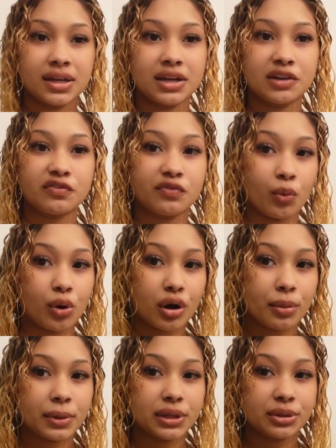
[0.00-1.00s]

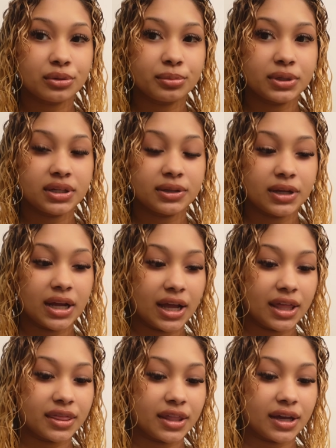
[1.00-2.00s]
form a little bit,
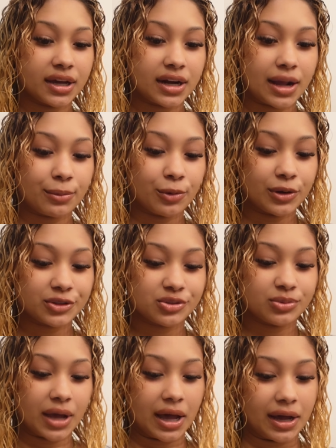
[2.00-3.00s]
and then I'm going
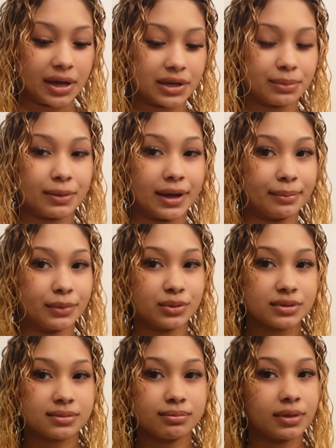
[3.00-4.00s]
to add my
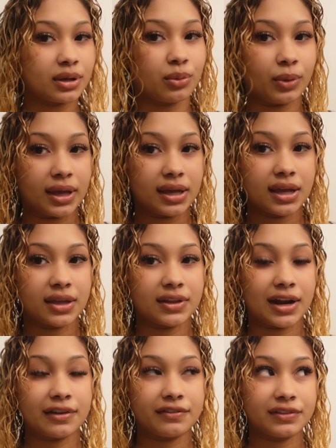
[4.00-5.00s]
mousse midway, and then
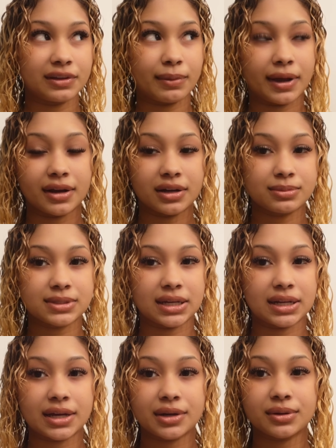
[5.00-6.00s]
I flip my hair upside
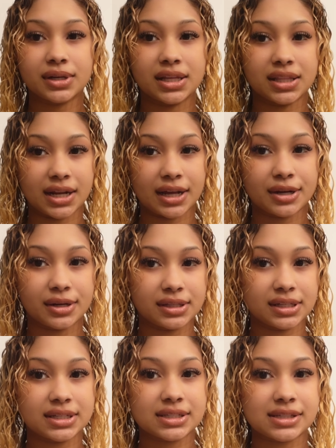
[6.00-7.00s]
down and then I curl
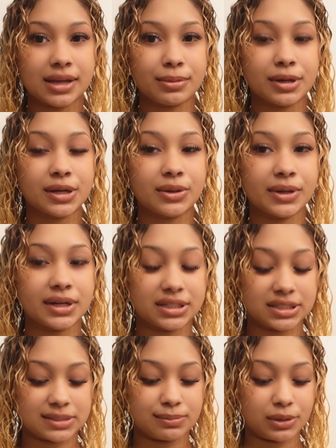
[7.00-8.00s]
it. So I'm gonna go ahead and
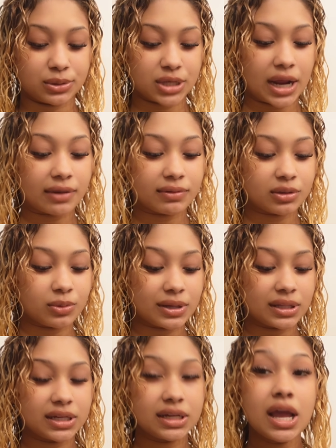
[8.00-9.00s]
just blow dry it really
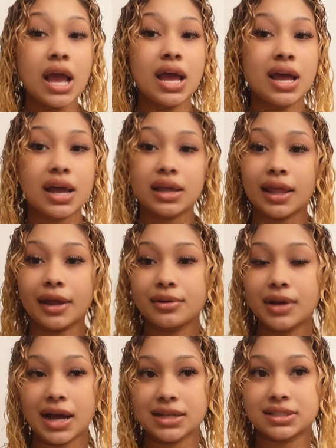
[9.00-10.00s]
quickly, allow you
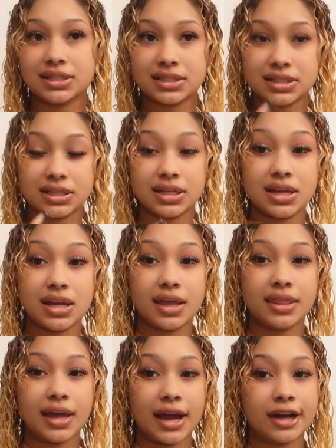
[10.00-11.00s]
guys to see
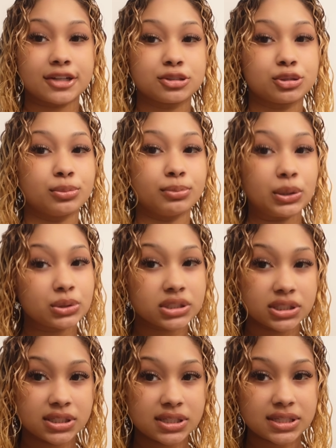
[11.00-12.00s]
the actual
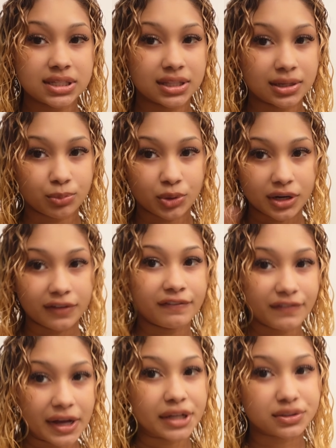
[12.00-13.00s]
motions, and then we're gonna
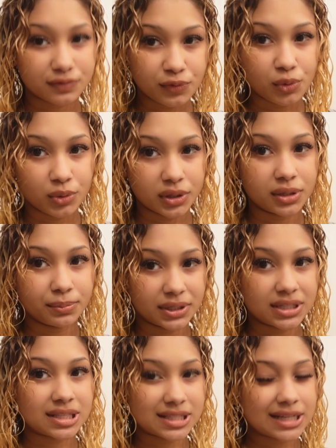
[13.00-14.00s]
fast forward because
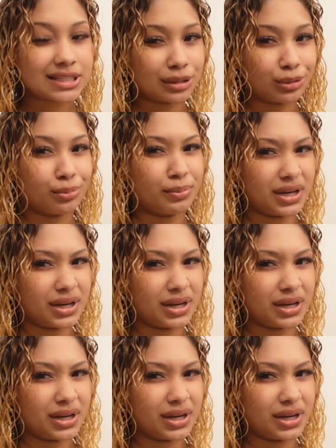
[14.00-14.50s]
it takes some time.